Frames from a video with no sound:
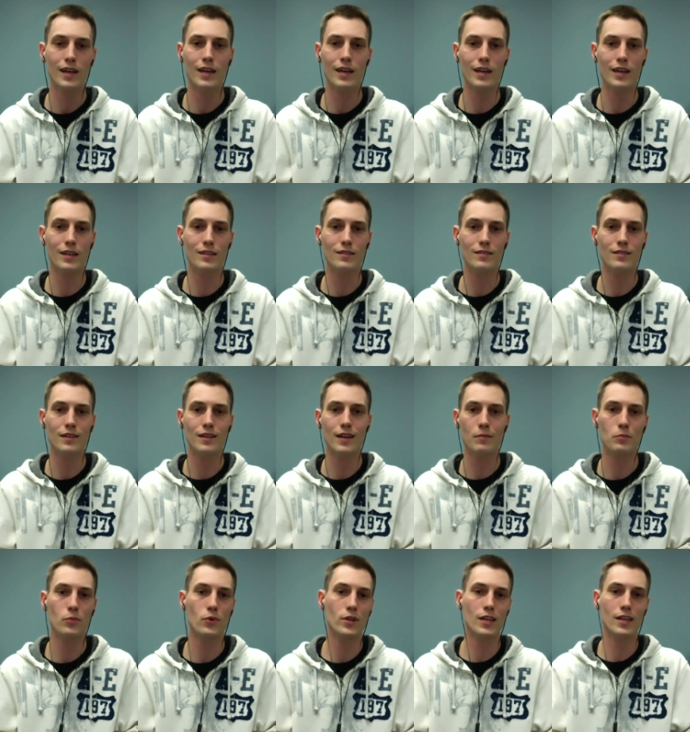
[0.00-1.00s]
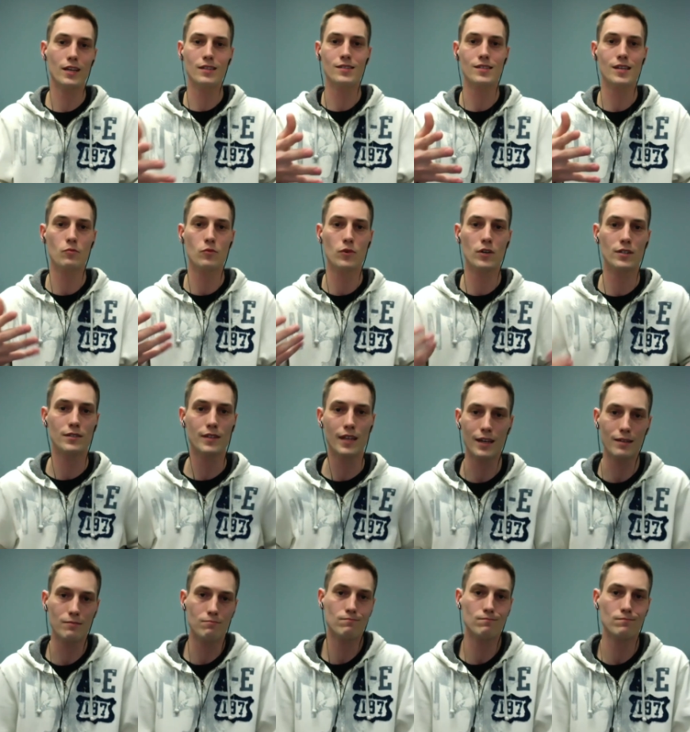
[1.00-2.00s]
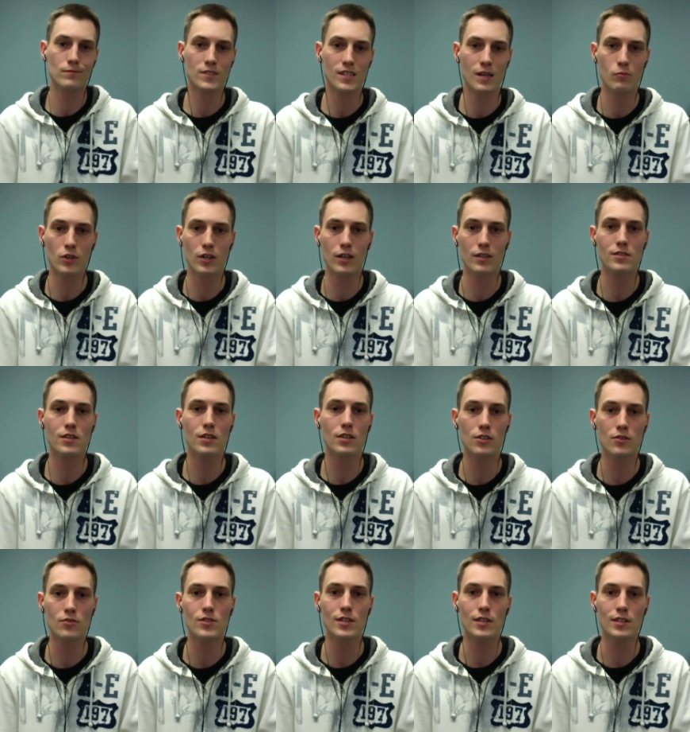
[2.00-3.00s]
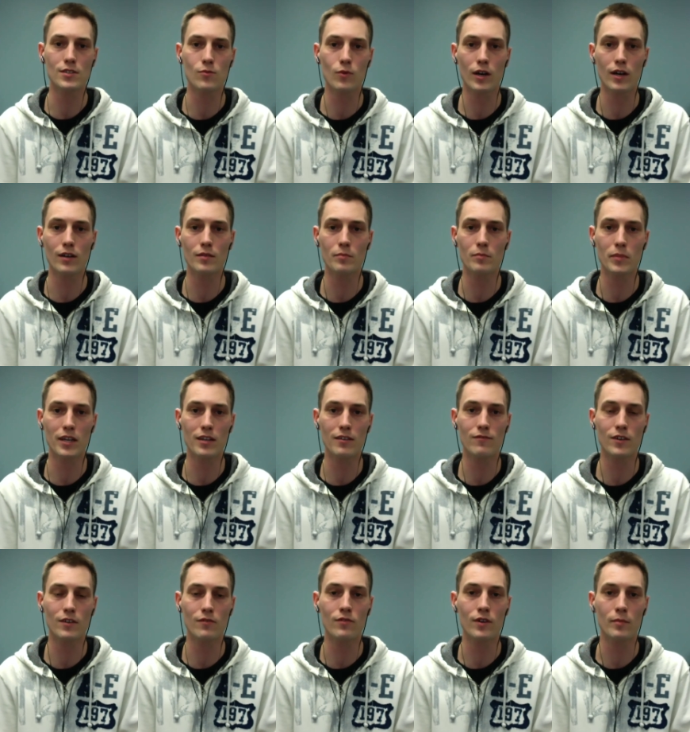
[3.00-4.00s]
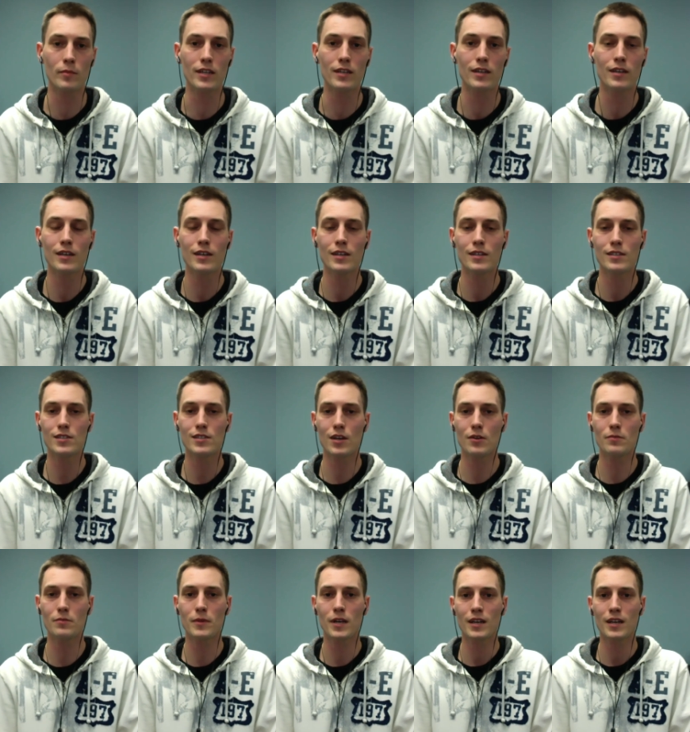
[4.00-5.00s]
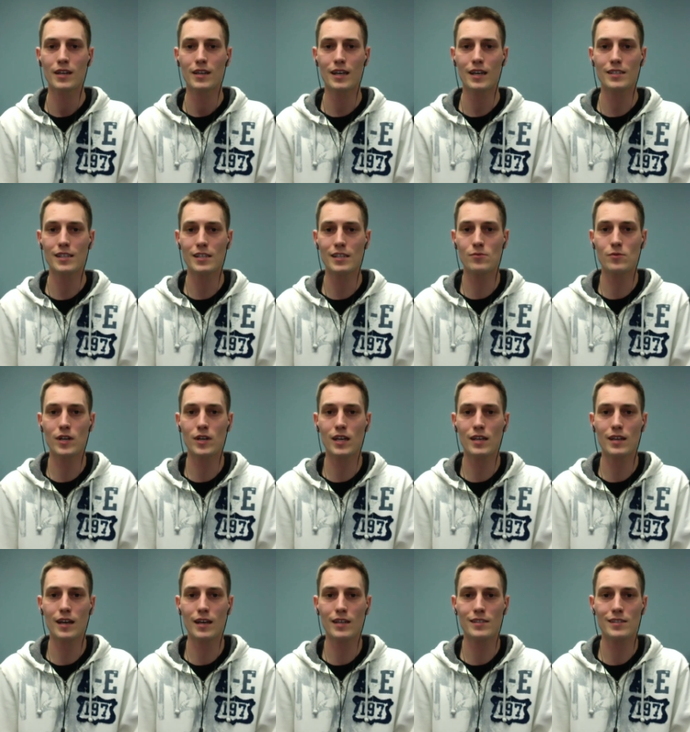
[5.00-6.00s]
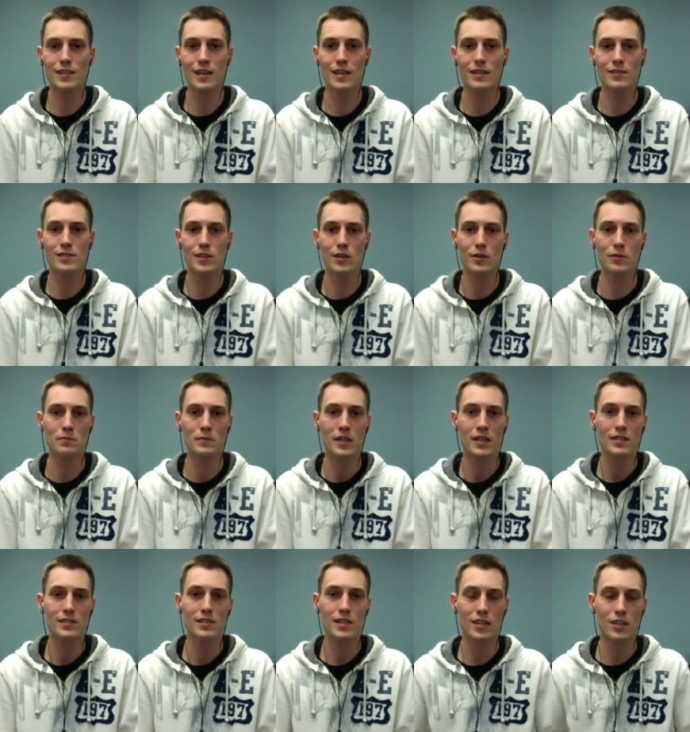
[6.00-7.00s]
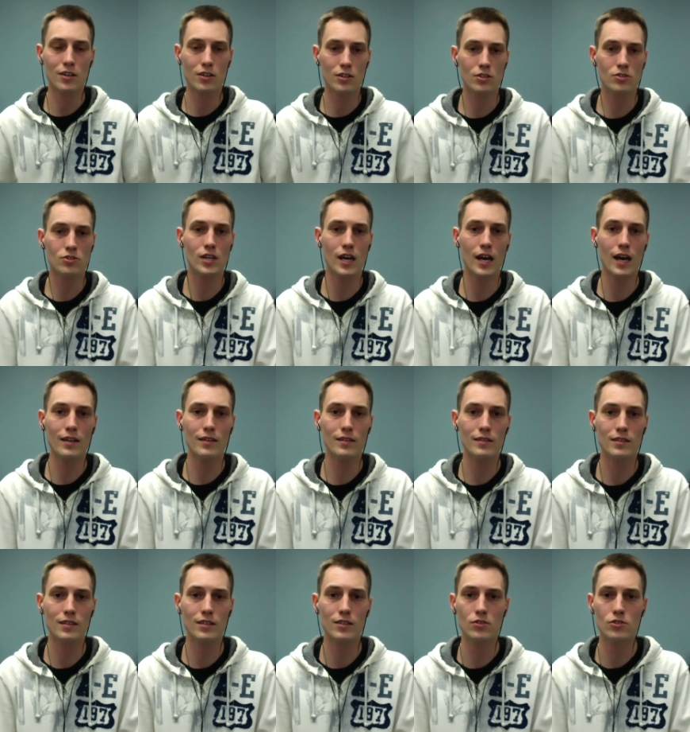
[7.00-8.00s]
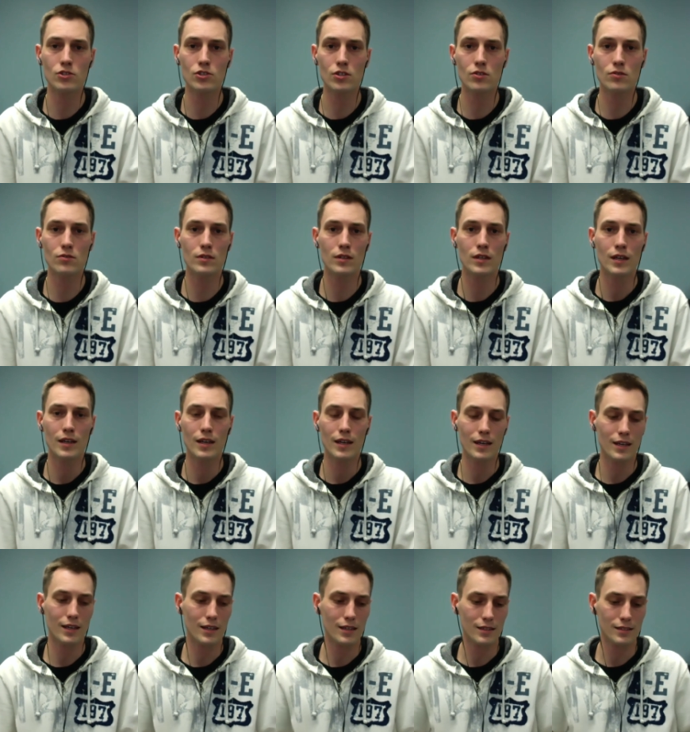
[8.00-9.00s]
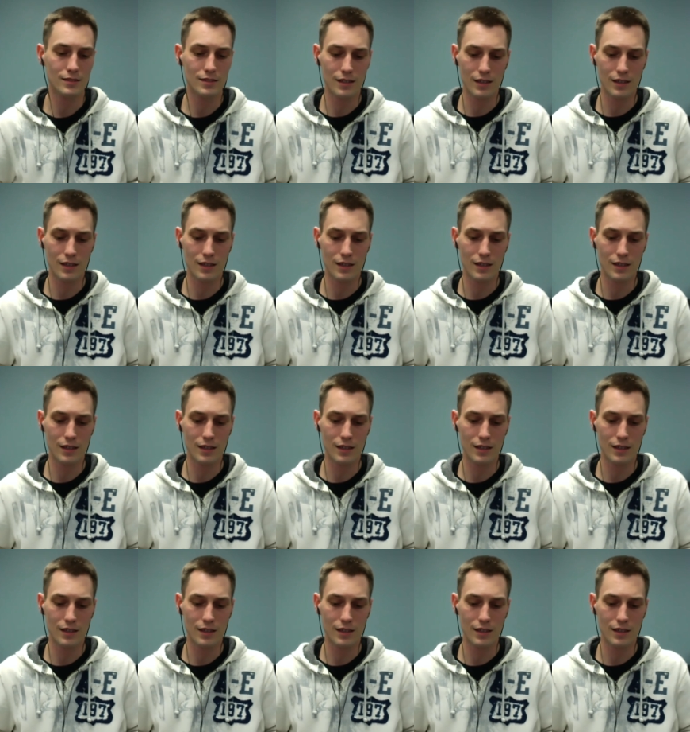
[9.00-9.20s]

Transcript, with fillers: and putting it somewhere that someone else could use it as well and benefit from it. So guys, that's what I say. So secure your shot, you know, shoot and